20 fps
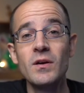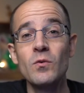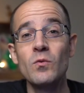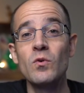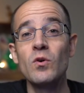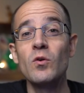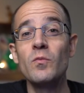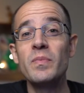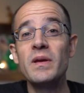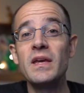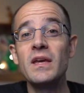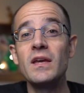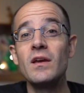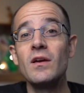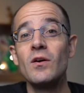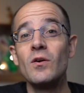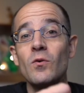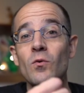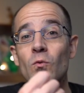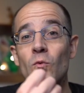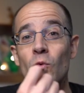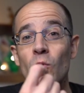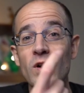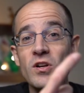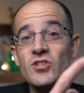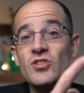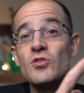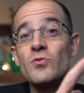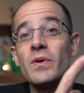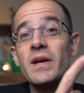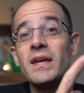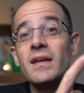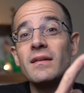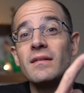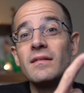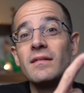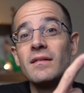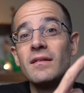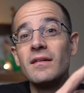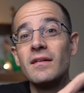will be what you eat
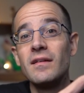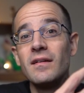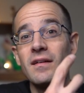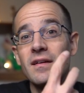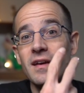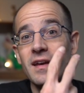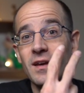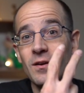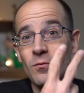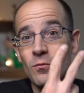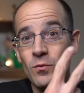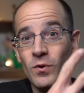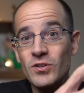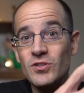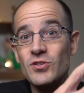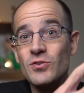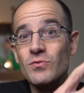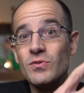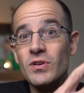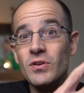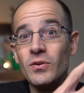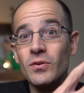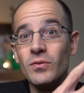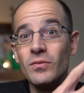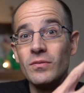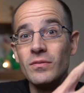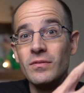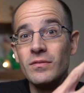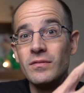and what you do.